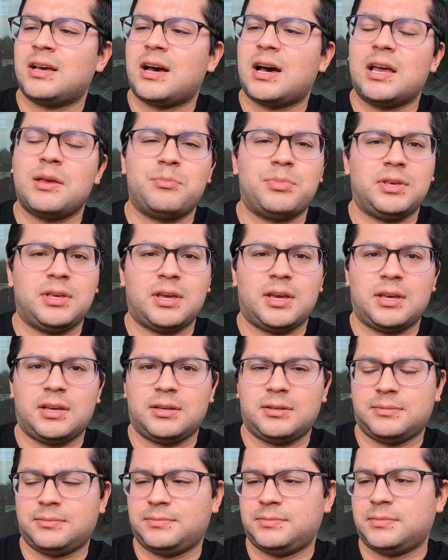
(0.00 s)

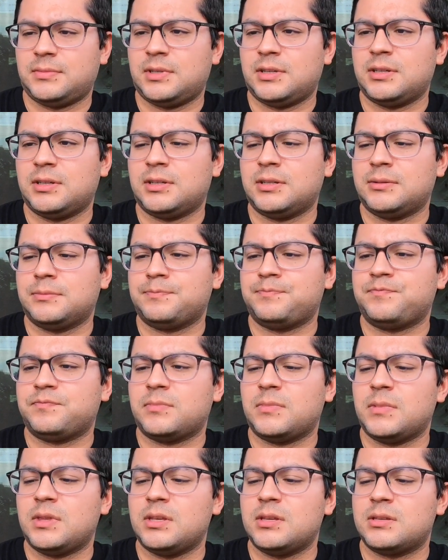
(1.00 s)
IPA.
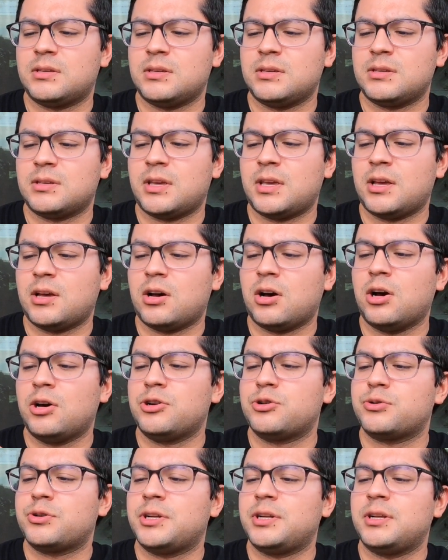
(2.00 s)
This is a
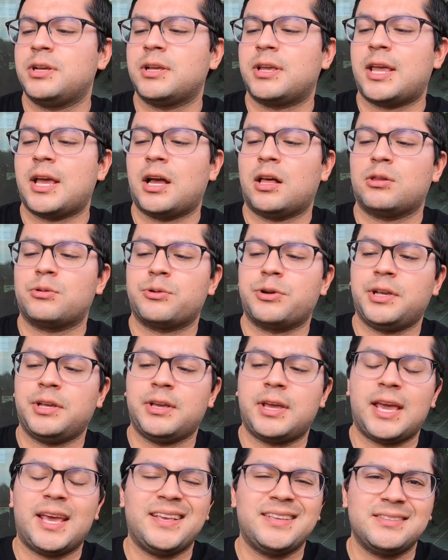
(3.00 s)
100-calorie
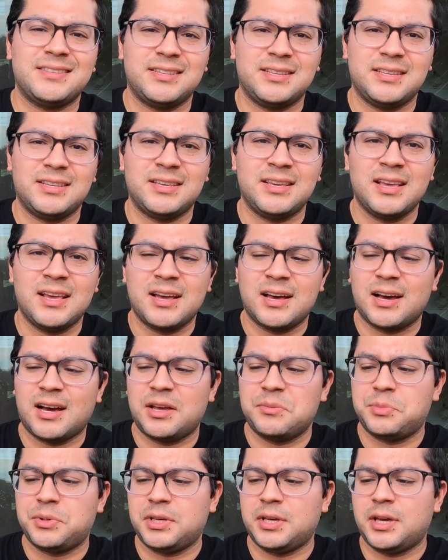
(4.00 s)
hazy
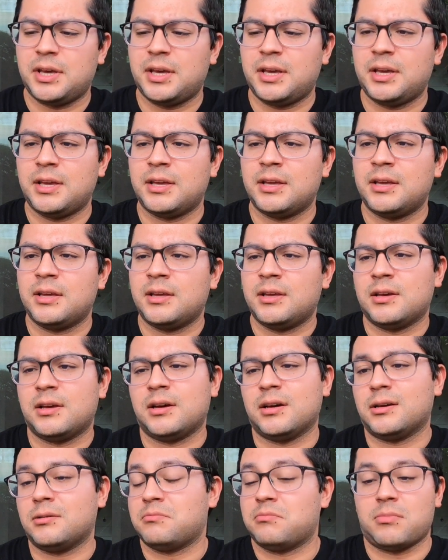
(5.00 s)
IPA.
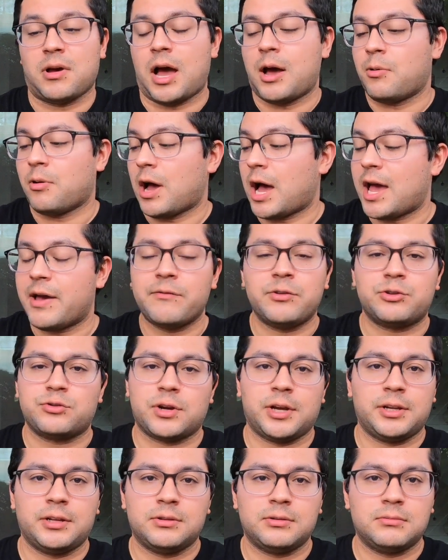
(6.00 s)
I haven't
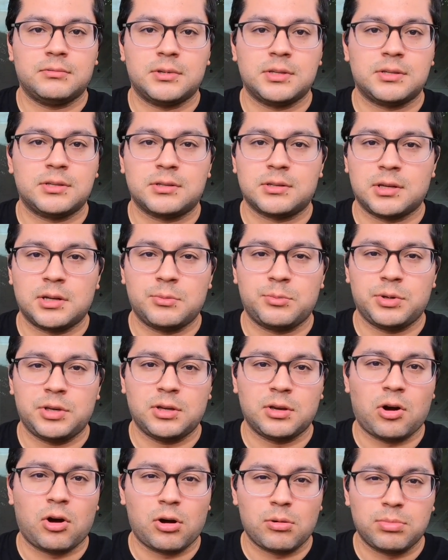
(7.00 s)
tried it. This is going to
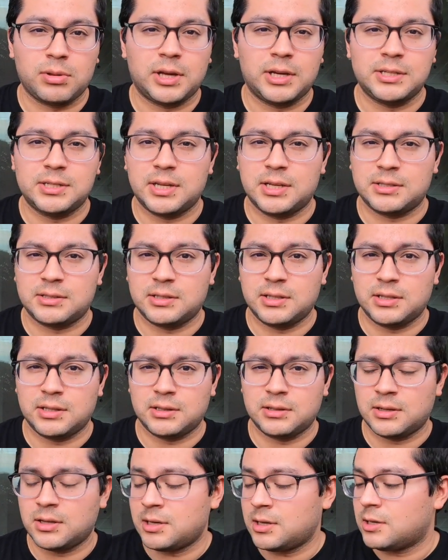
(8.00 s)
be our blind
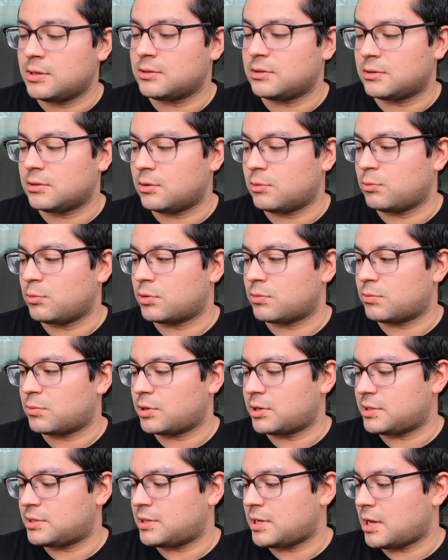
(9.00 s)
testing, so we're
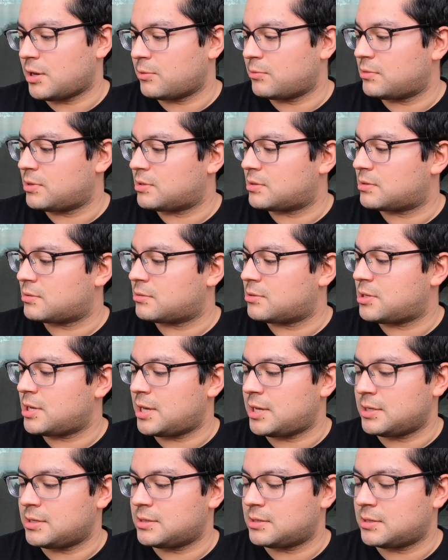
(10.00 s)
going to see how this
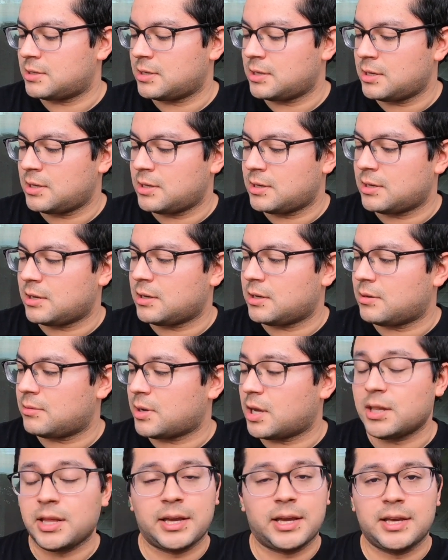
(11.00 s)
tastes.
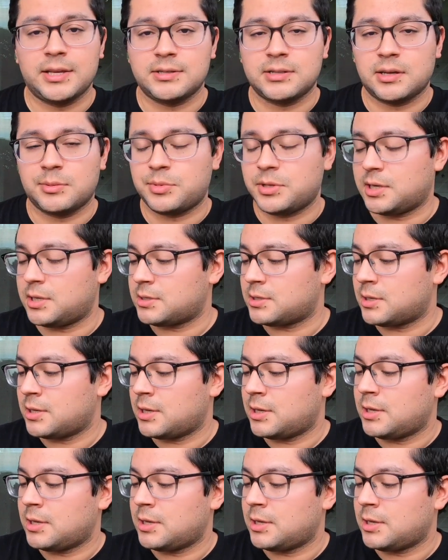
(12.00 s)
I like hazy IPAs.